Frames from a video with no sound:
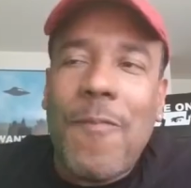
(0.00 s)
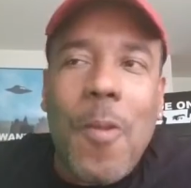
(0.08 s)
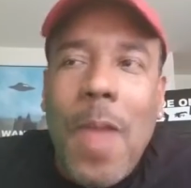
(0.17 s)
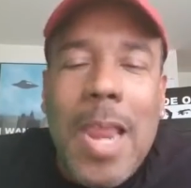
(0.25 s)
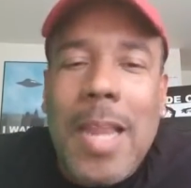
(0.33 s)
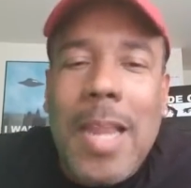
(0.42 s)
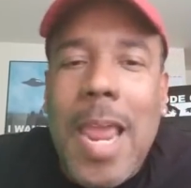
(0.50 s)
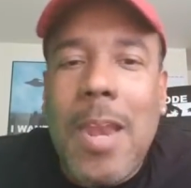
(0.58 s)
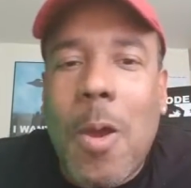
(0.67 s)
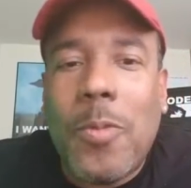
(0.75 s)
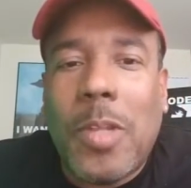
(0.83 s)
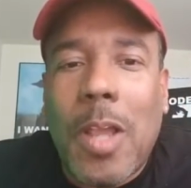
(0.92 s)
if
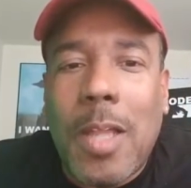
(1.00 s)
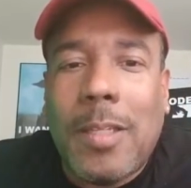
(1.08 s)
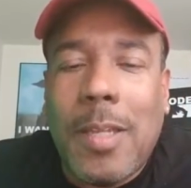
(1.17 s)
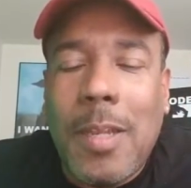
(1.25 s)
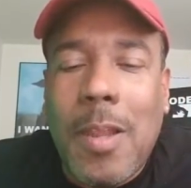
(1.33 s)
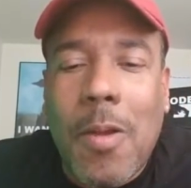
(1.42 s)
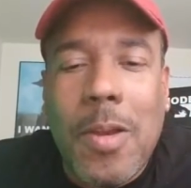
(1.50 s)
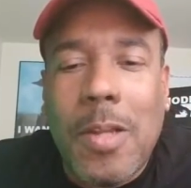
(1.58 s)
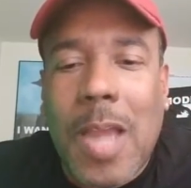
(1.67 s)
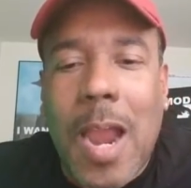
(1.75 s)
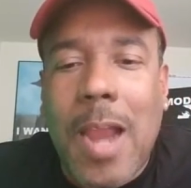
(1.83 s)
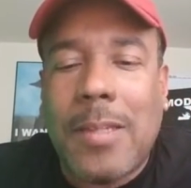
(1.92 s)
you ain't laid your
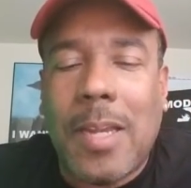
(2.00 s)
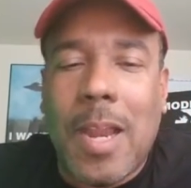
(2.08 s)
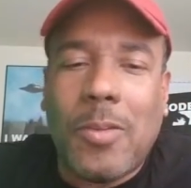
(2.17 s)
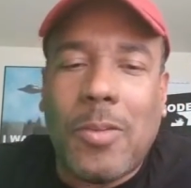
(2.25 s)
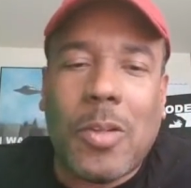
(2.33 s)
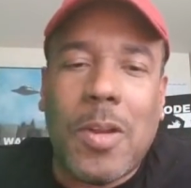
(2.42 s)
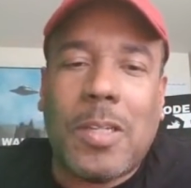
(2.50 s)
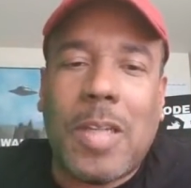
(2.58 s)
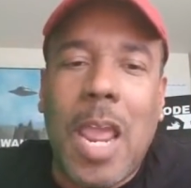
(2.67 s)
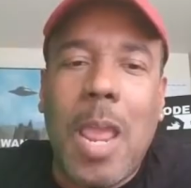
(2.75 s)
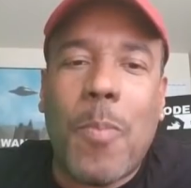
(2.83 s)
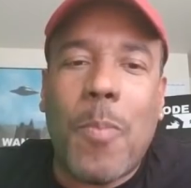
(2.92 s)
desires and interests on the
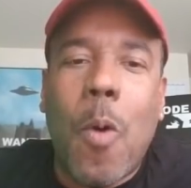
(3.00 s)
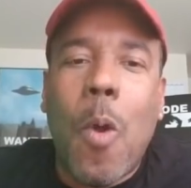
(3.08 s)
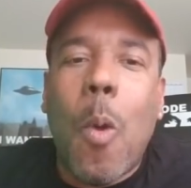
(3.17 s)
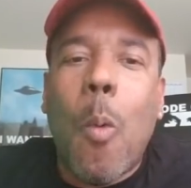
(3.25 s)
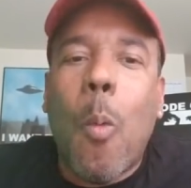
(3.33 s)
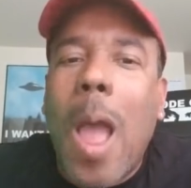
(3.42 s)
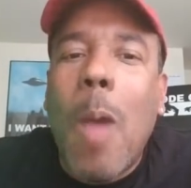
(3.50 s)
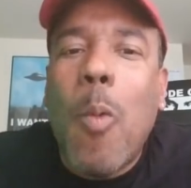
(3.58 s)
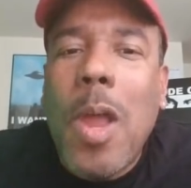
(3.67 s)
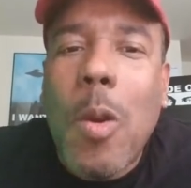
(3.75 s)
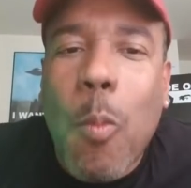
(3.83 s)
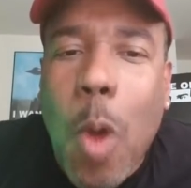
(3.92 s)
table, why
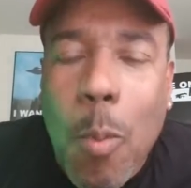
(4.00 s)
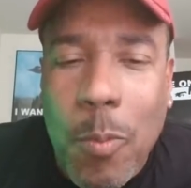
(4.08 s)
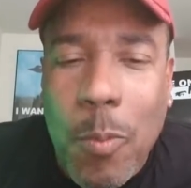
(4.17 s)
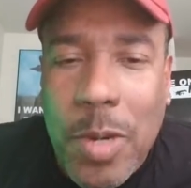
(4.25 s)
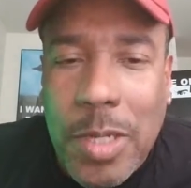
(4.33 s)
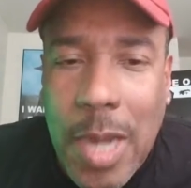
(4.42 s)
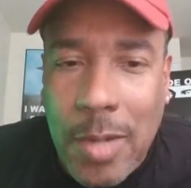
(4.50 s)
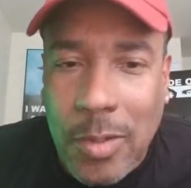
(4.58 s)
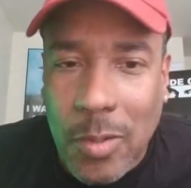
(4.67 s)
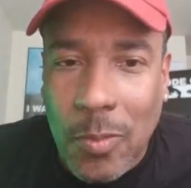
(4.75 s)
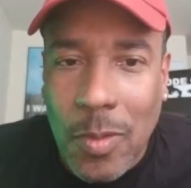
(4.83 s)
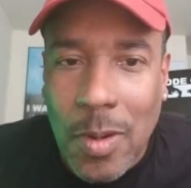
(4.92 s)
would a woman
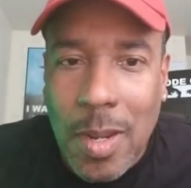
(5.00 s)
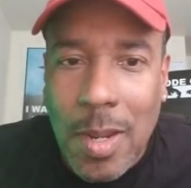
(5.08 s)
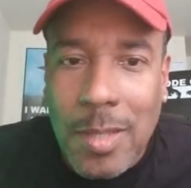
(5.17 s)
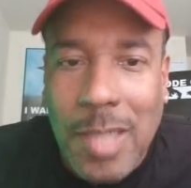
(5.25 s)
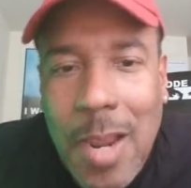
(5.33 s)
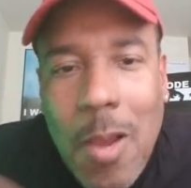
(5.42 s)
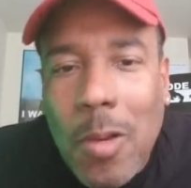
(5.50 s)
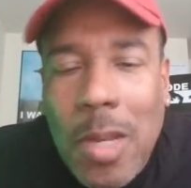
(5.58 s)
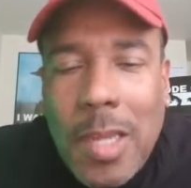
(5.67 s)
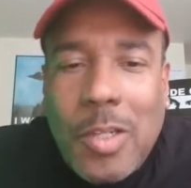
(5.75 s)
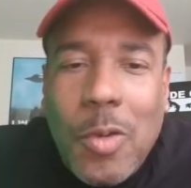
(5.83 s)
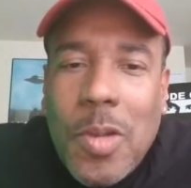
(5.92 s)
reject you? She going
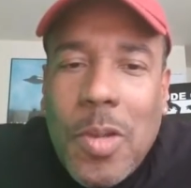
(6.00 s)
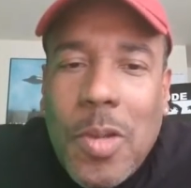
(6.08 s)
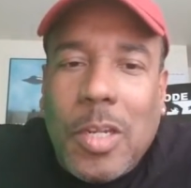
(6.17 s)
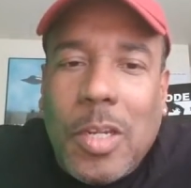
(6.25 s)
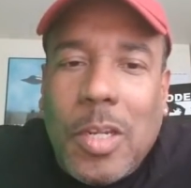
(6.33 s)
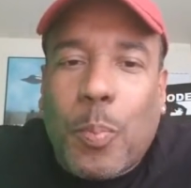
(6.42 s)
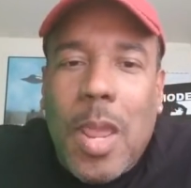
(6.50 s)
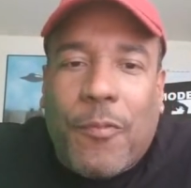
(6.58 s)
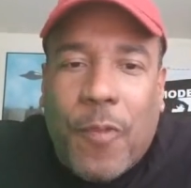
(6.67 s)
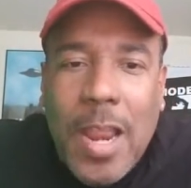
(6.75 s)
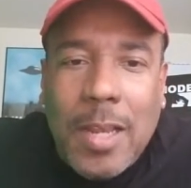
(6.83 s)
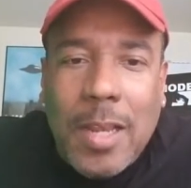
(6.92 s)
to look at you as just being
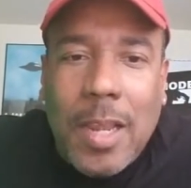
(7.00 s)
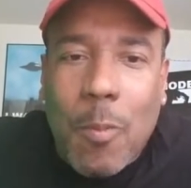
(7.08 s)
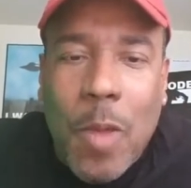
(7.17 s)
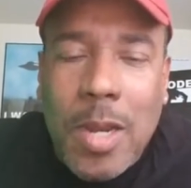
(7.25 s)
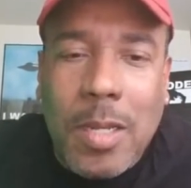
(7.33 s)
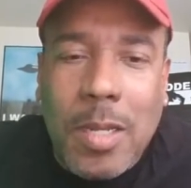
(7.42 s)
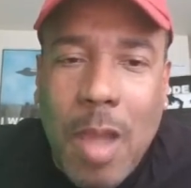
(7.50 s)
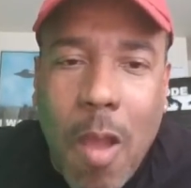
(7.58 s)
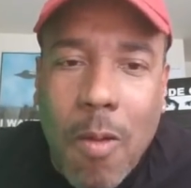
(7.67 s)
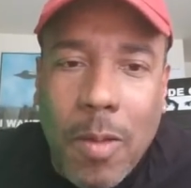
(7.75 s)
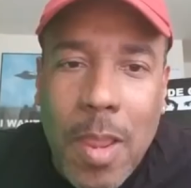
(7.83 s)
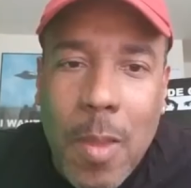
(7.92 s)
friendly and wanting to
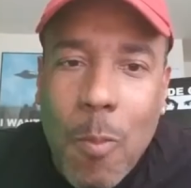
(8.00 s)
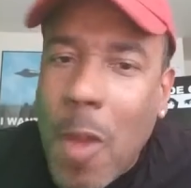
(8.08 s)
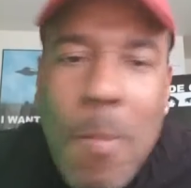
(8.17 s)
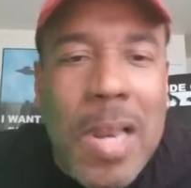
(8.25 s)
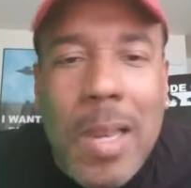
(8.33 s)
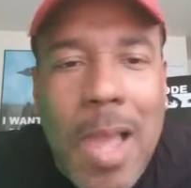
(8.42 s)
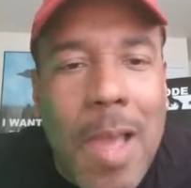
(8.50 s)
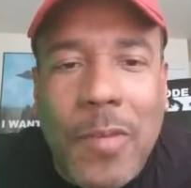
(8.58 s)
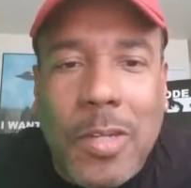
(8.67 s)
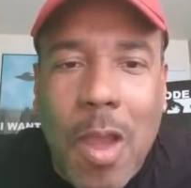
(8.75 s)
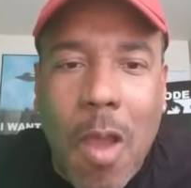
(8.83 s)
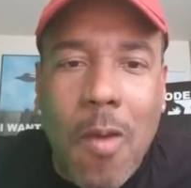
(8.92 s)
talk. Women
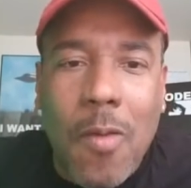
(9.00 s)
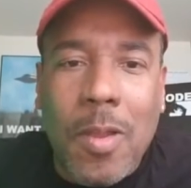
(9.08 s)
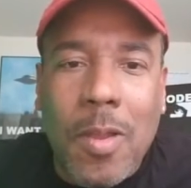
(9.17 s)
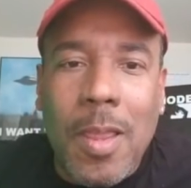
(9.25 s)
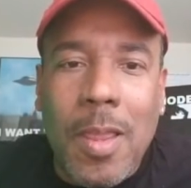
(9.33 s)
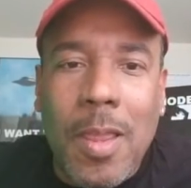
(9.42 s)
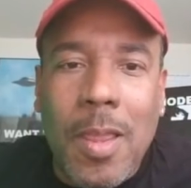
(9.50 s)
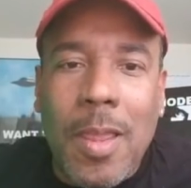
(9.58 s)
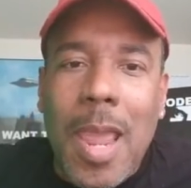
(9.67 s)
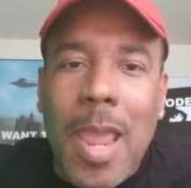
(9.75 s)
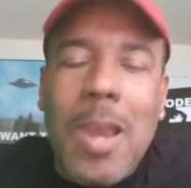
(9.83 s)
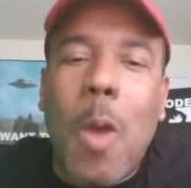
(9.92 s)
love to talk.
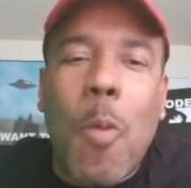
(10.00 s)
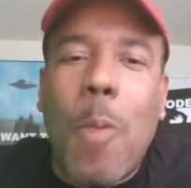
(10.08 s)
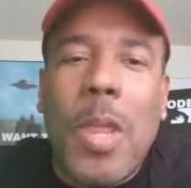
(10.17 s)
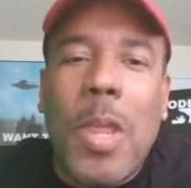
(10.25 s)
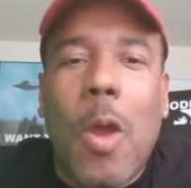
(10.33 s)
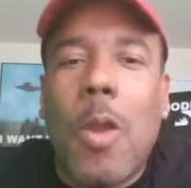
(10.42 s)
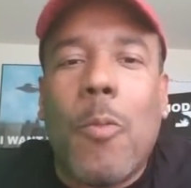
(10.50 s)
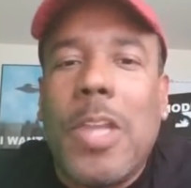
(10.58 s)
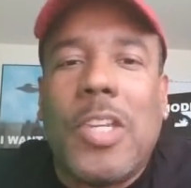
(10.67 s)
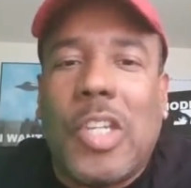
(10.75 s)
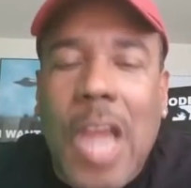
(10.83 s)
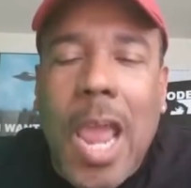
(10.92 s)
Ain't no woman going to
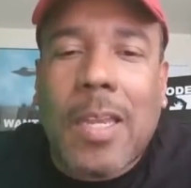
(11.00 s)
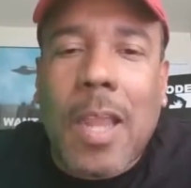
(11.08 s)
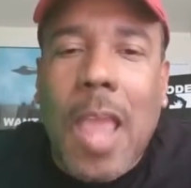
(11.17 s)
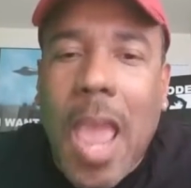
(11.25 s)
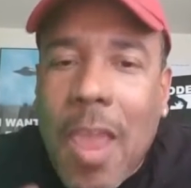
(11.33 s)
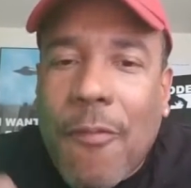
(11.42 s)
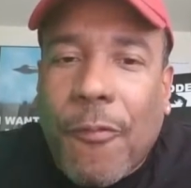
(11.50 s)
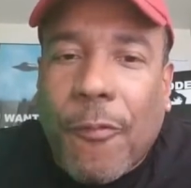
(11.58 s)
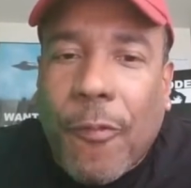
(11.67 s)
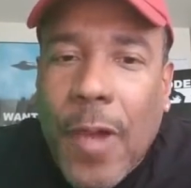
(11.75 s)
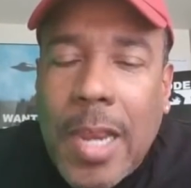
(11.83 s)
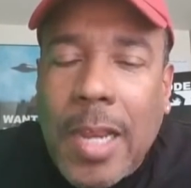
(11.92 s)
reject a
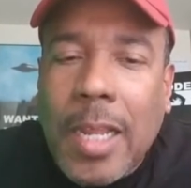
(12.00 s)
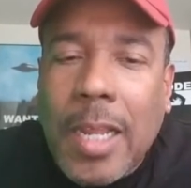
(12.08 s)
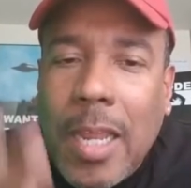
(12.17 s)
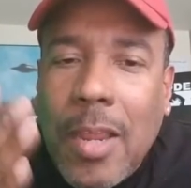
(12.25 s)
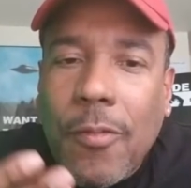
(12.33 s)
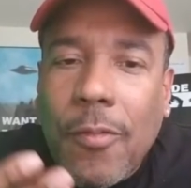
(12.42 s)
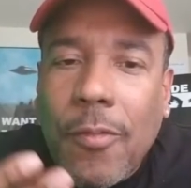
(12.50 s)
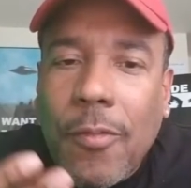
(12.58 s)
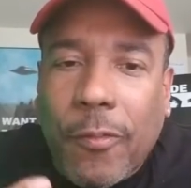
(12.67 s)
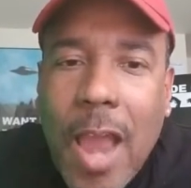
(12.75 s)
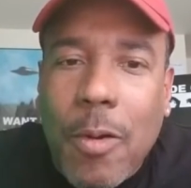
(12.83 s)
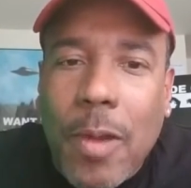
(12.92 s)
friendly,
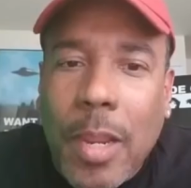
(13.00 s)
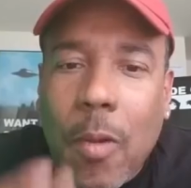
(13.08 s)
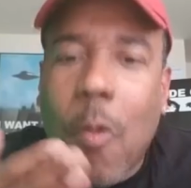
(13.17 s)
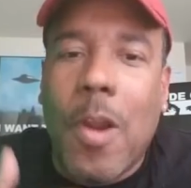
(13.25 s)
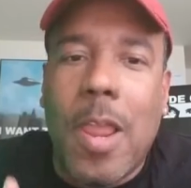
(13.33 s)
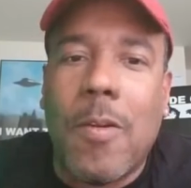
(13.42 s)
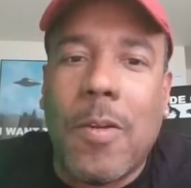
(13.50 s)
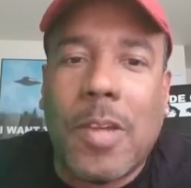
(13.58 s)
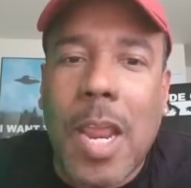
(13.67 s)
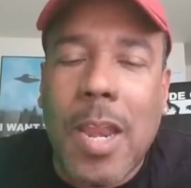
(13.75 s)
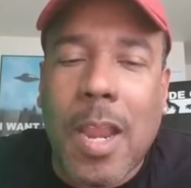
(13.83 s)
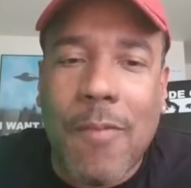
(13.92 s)
flattering, or
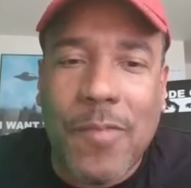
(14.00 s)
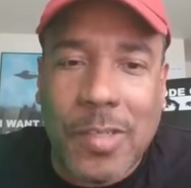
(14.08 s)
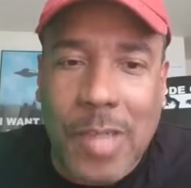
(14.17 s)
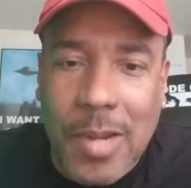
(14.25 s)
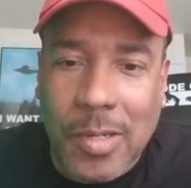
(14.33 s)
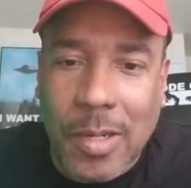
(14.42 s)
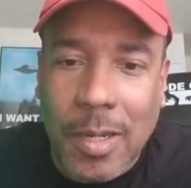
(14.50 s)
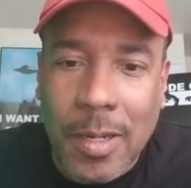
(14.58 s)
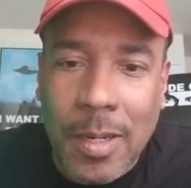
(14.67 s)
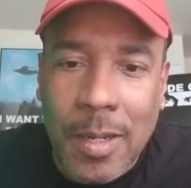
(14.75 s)
entertaining conversation.